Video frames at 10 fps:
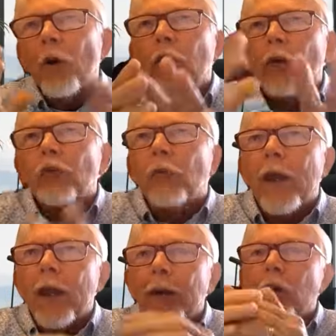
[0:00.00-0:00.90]
well, I'm
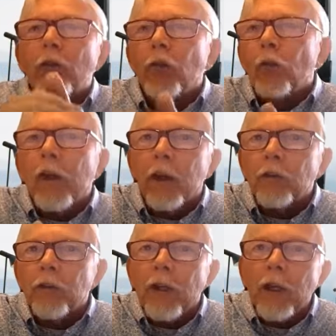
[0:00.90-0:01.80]
not going to do that, I'm going
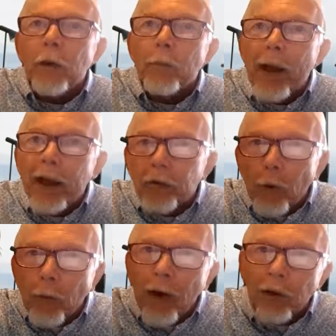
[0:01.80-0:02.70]
to do this, then
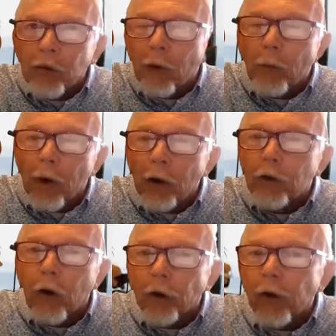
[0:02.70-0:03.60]
in the back of your mind
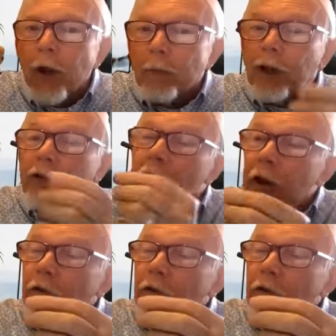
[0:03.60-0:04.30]
somewhere, it's got,